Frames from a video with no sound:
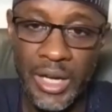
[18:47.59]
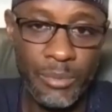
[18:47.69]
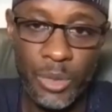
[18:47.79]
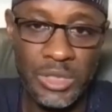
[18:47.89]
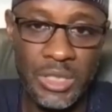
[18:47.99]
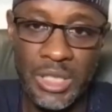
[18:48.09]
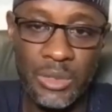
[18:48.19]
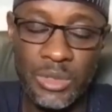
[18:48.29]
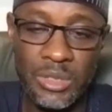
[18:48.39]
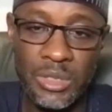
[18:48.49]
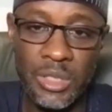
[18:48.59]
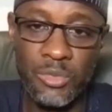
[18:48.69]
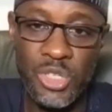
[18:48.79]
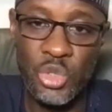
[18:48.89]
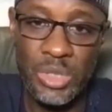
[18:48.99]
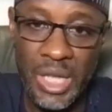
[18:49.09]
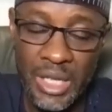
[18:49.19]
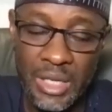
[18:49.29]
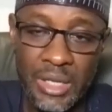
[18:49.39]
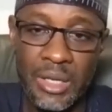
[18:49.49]
I'm not in doubt. Even
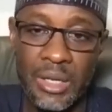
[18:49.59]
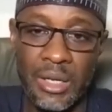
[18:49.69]
today,